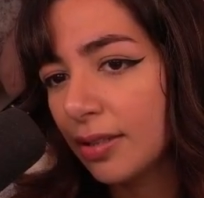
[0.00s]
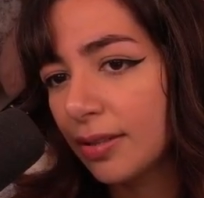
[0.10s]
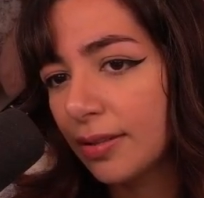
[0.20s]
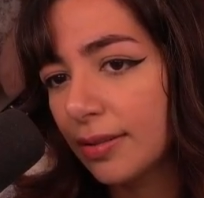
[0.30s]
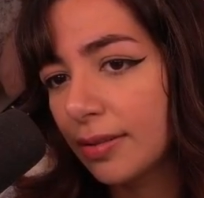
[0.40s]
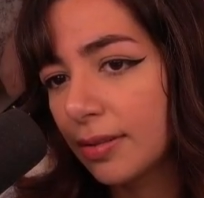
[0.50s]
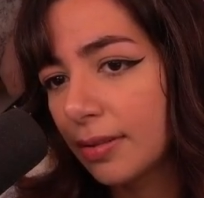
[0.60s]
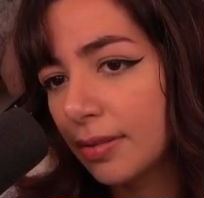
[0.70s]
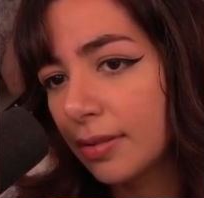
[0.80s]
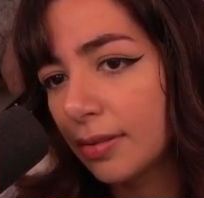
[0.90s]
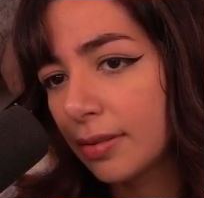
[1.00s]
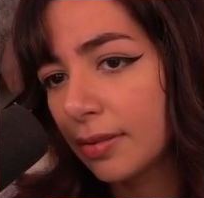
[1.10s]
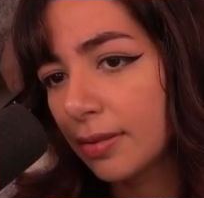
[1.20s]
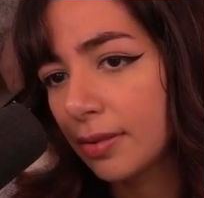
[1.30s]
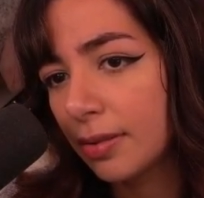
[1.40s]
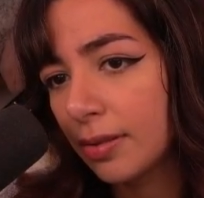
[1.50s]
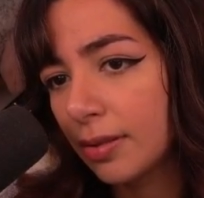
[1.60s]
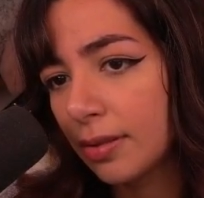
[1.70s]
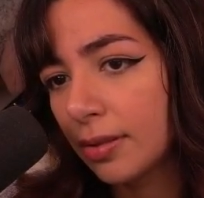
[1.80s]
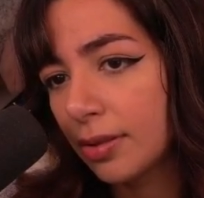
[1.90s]

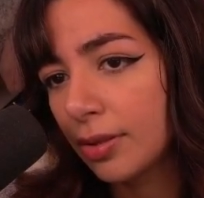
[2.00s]
Nothing is said.